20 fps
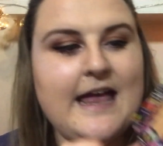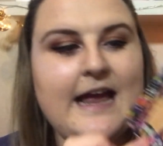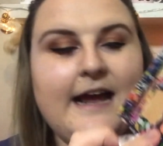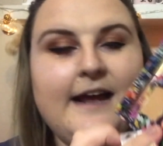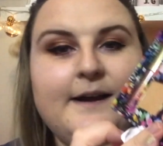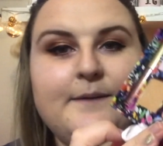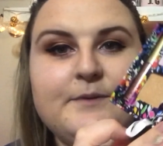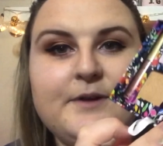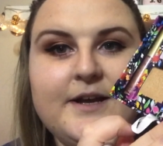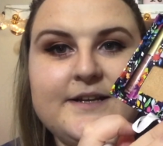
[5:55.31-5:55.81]

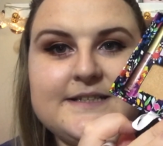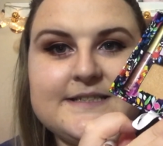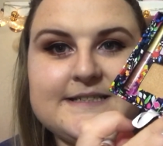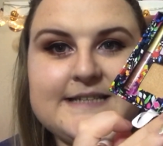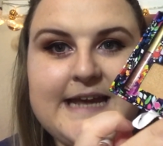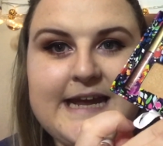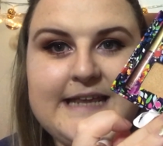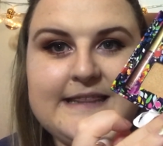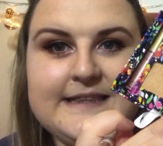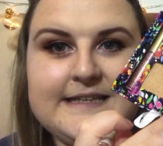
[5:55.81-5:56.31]
And I'm going to
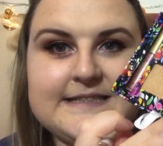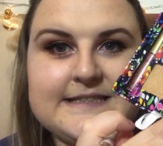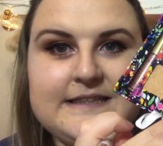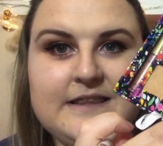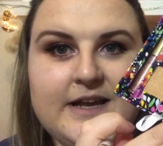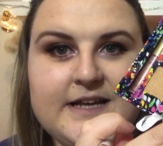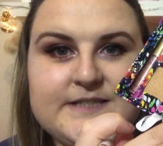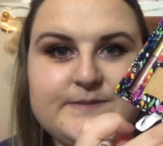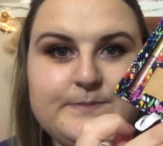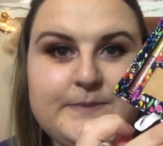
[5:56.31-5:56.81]
take this
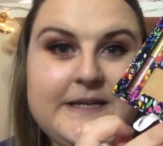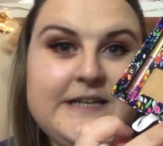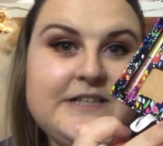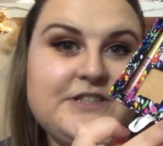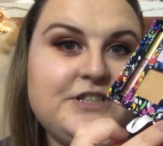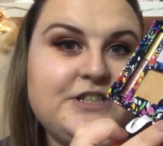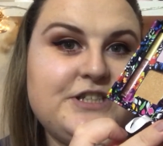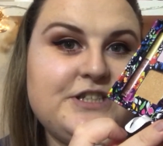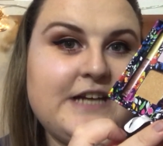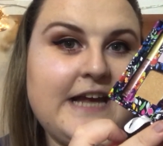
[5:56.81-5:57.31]
nice
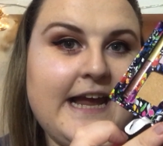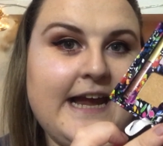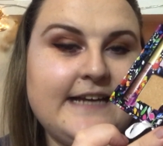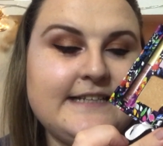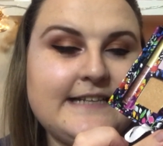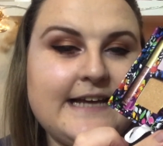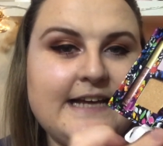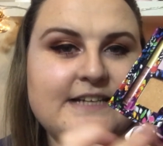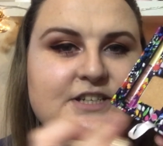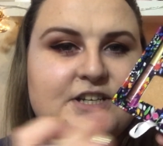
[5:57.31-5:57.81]
peachy
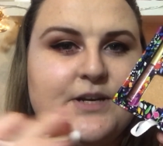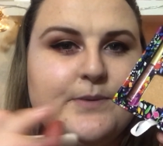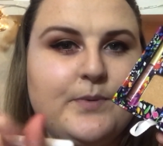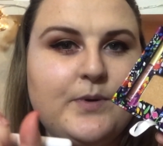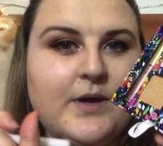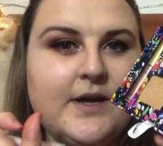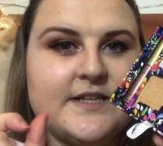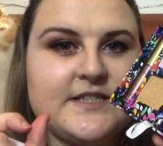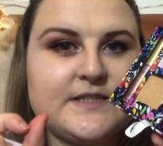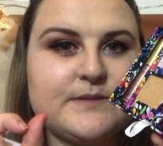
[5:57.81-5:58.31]
shade and only
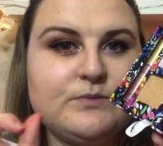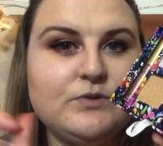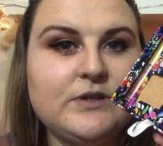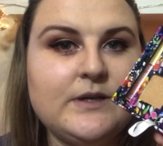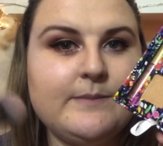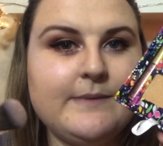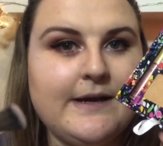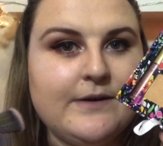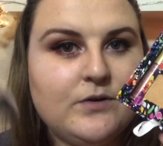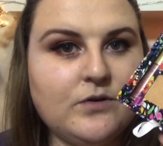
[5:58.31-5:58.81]
put a small
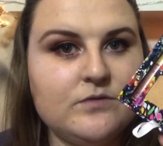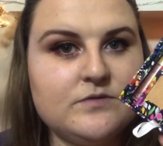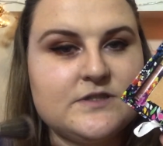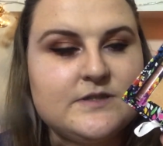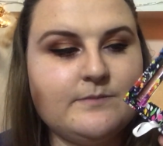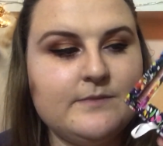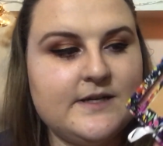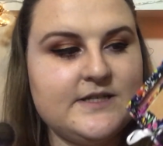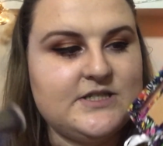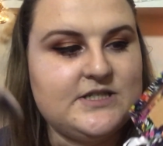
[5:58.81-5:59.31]
amount onto my